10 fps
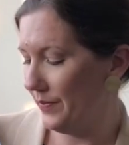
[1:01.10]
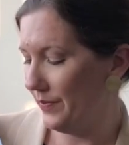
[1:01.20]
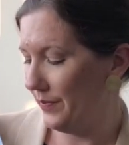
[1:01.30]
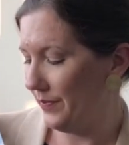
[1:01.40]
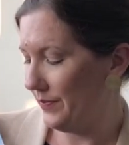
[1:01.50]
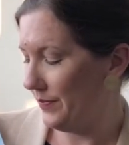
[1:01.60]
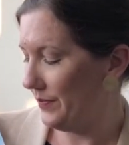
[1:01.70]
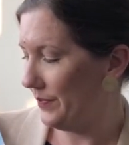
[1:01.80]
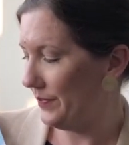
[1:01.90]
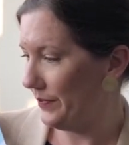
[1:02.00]

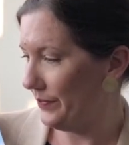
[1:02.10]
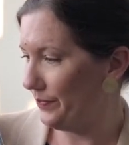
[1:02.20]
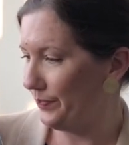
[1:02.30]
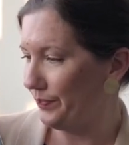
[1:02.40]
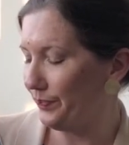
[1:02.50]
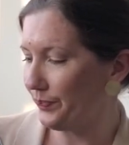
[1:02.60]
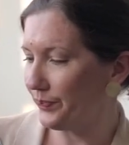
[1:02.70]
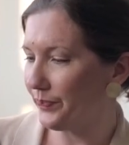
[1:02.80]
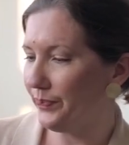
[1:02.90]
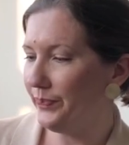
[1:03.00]

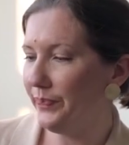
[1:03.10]
No one is speaking in this clip.